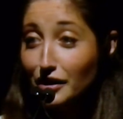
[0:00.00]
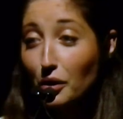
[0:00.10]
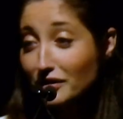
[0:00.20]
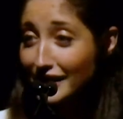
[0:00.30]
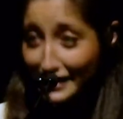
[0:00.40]
The
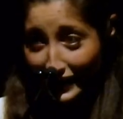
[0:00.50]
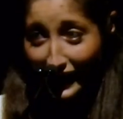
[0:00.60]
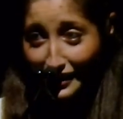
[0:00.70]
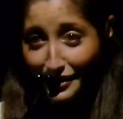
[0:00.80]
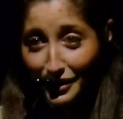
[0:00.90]
only thing
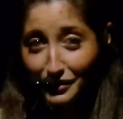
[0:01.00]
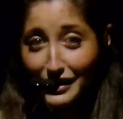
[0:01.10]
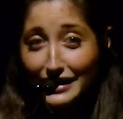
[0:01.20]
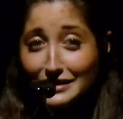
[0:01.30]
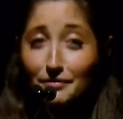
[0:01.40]
I know
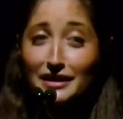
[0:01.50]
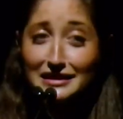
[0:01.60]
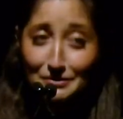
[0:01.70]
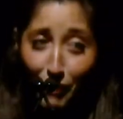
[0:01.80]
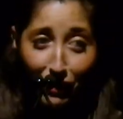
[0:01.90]
is my
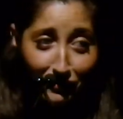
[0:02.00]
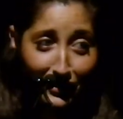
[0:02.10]
small